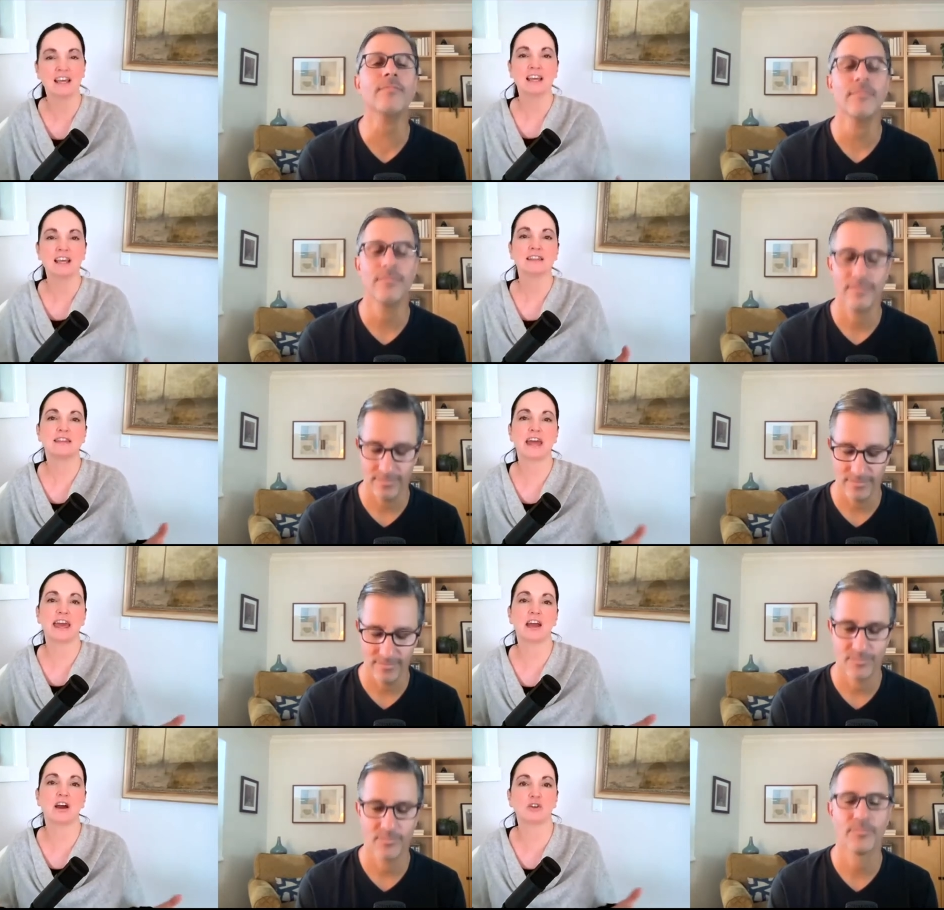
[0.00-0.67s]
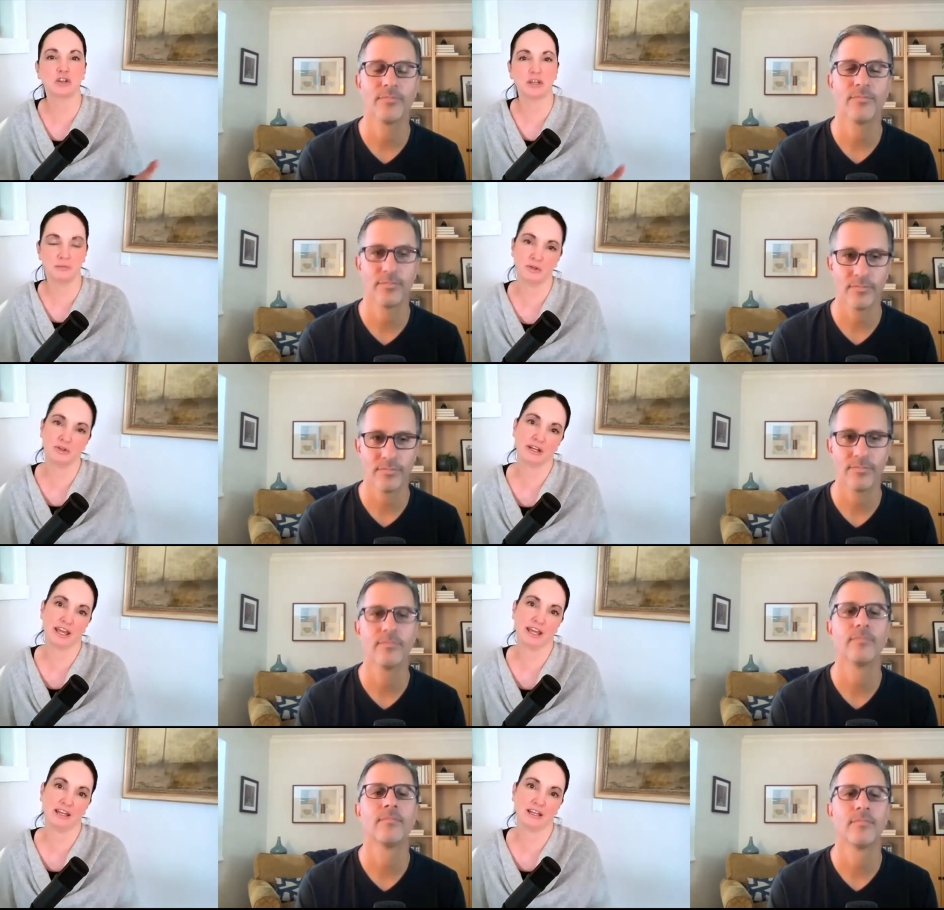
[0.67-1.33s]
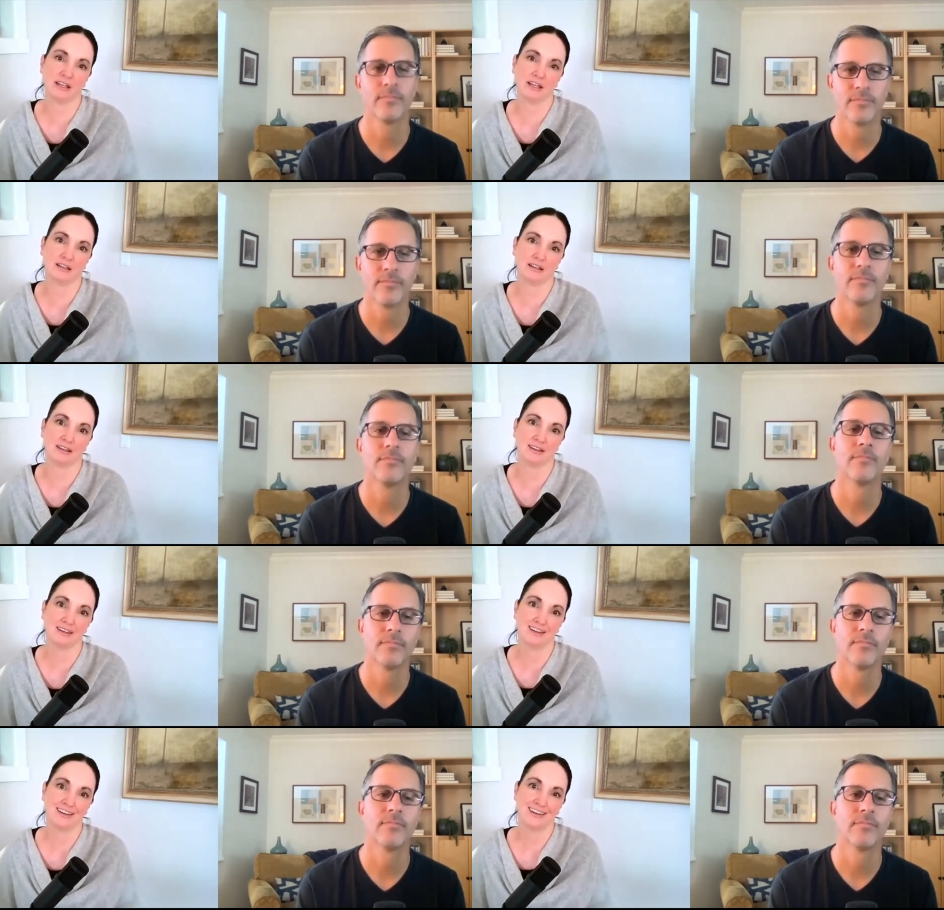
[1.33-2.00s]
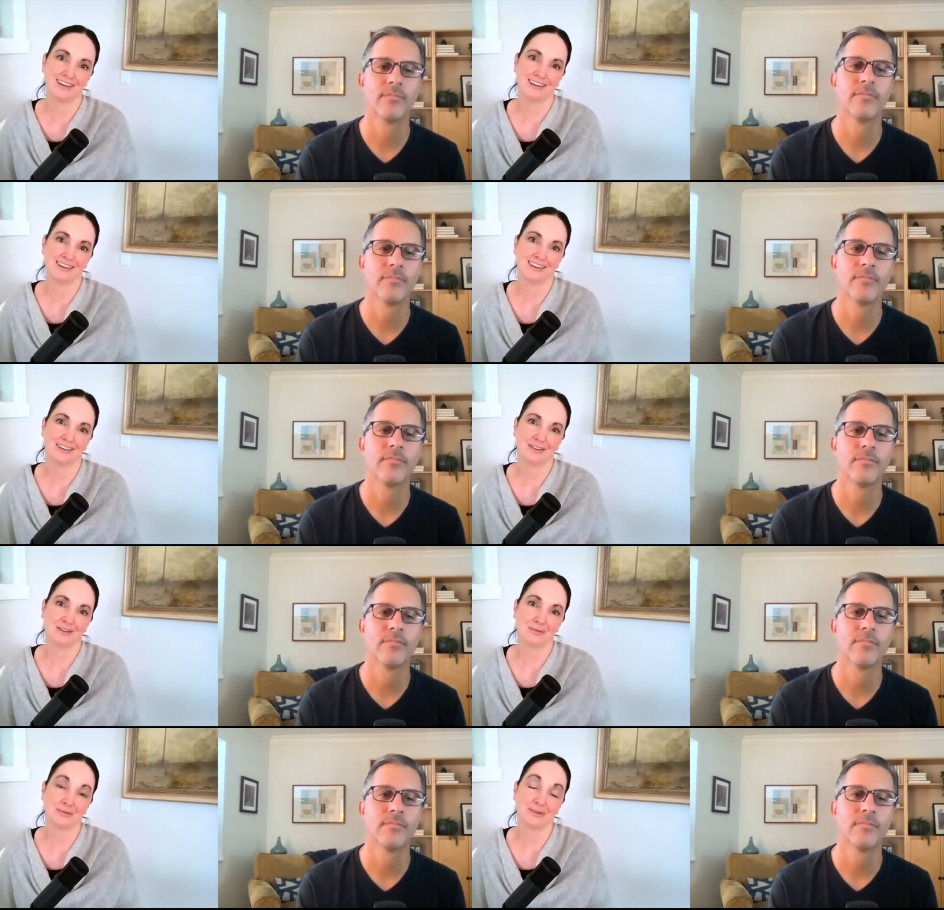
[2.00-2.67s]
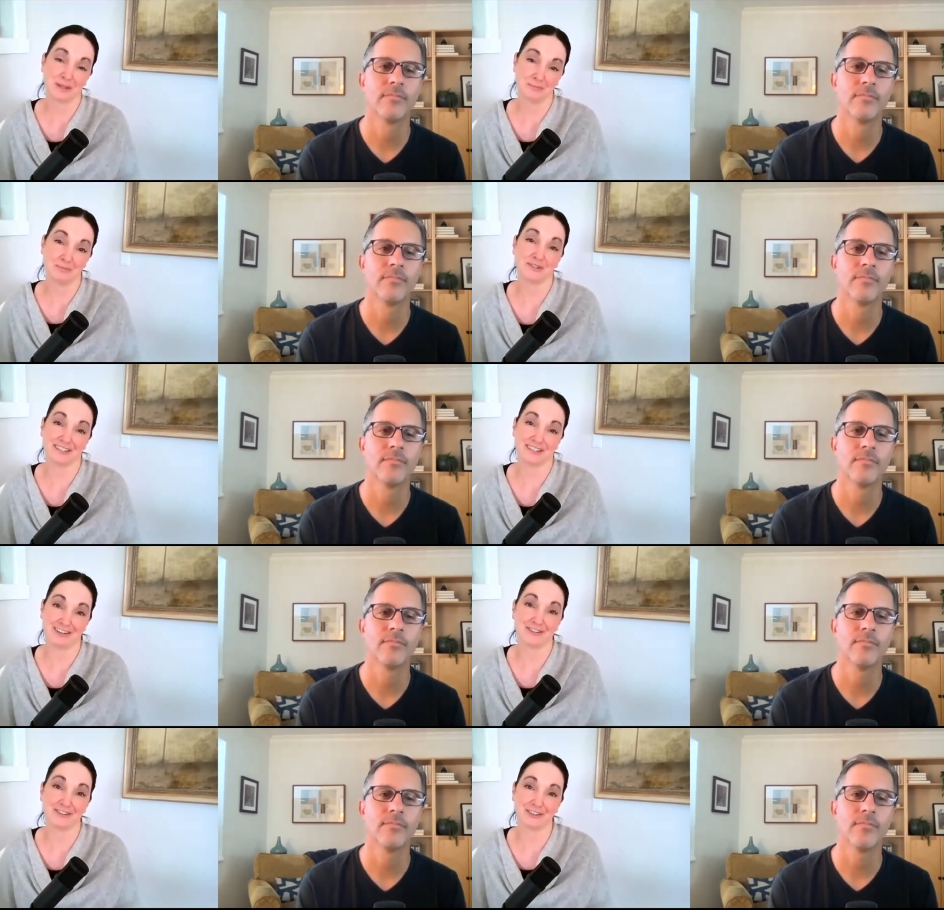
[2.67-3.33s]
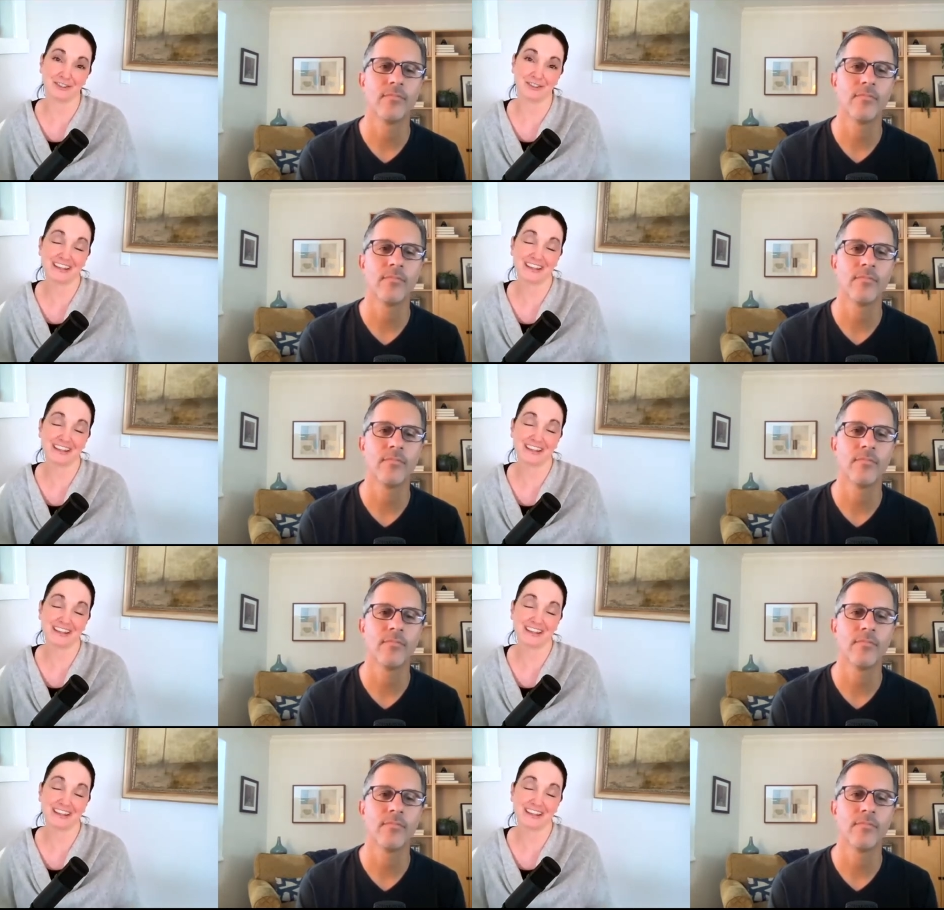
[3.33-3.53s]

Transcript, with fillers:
Speaker 1: they are communicating with the presenter the